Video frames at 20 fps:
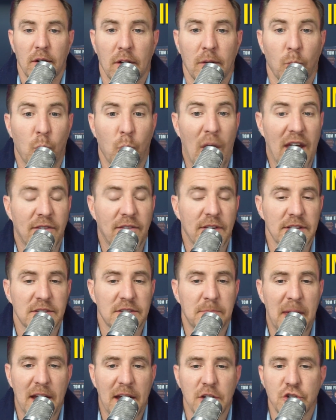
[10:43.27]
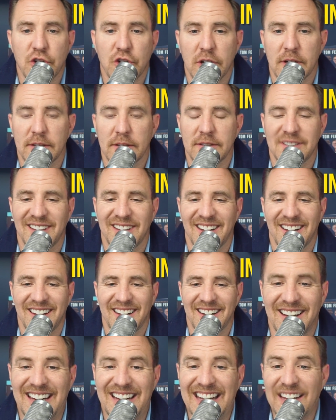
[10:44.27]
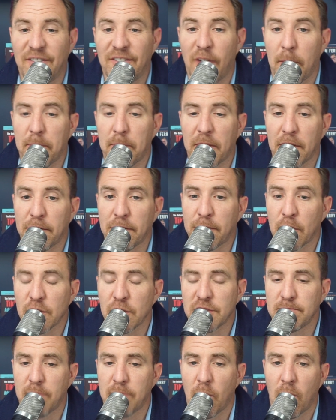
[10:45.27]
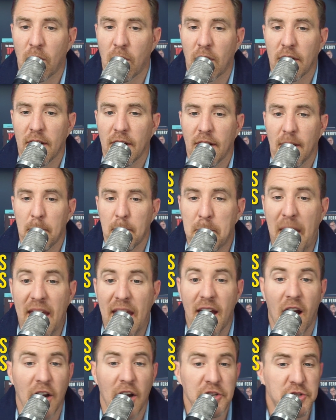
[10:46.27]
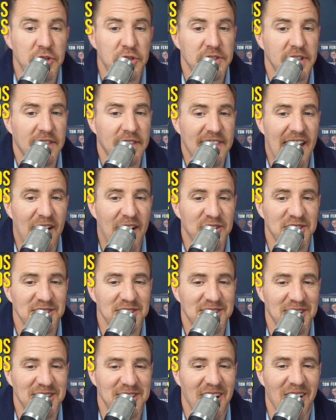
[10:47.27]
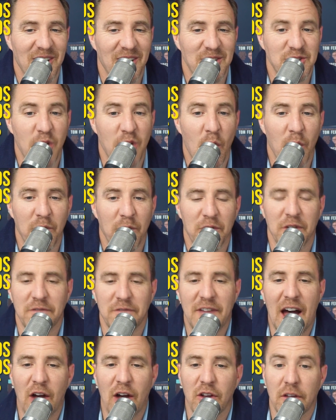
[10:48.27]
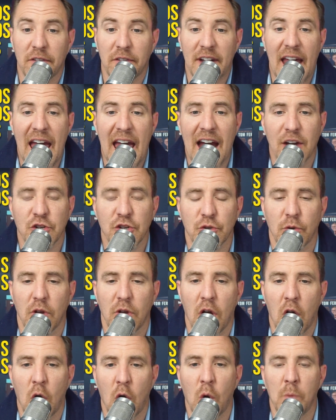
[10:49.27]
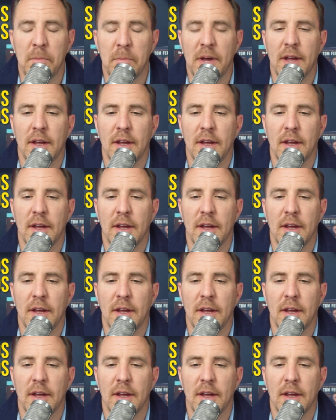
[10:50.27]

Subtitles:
waive inspections, give up their firstborn, pay hundreds of thousands of dollars over the value of an actual home.